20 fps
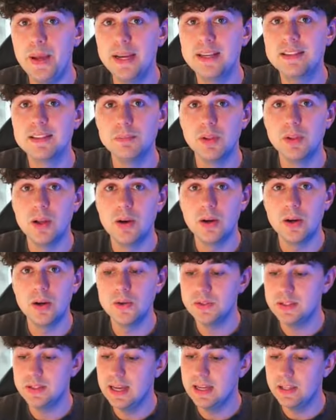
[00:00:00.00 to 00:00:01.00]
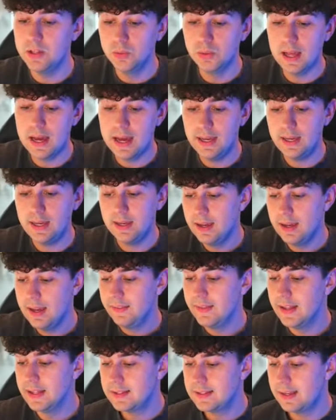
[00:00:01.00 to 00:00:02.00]
some logos that you like,
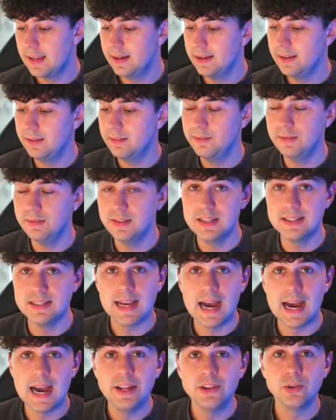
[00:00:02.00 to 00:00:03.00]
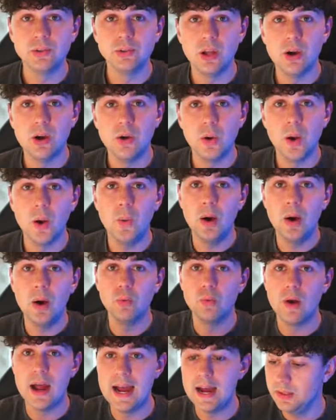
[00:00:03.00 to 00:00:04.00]
that's gonna design your logo
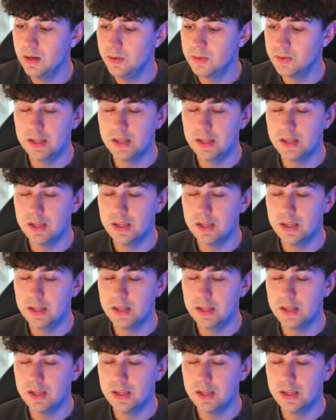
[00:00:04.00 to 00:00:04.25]
around.